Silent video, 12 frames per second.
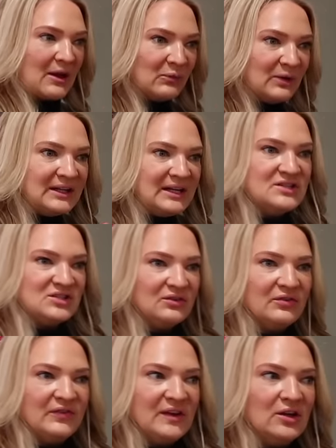And I really
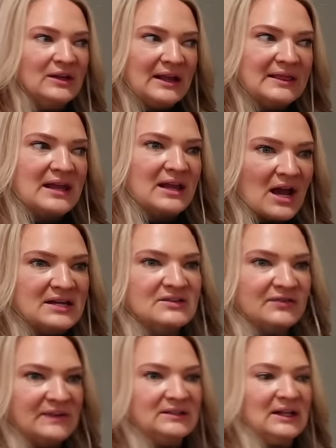do feel like they kind
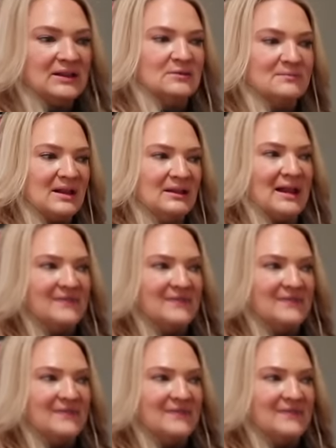of feel like they're not